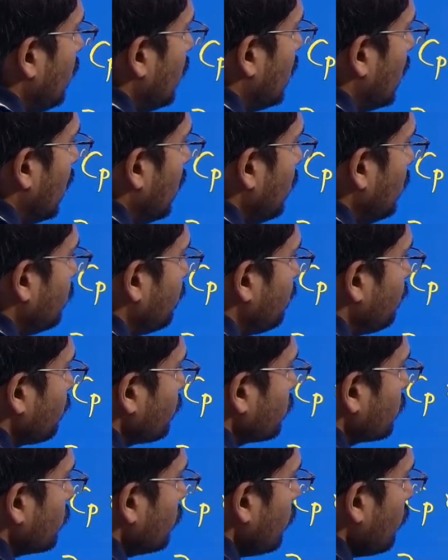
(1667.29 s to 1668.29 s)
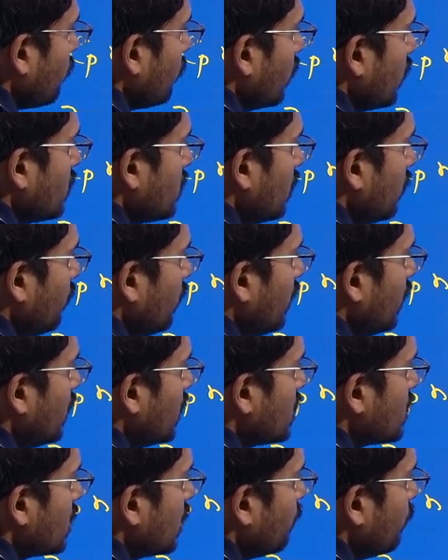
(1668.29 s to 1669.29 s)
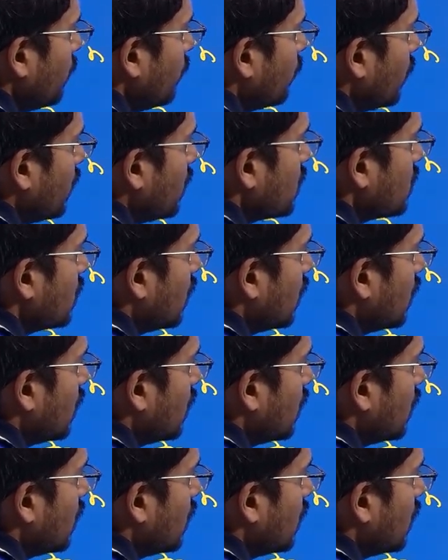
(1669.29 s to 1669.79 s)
then? Cv is Cp minus the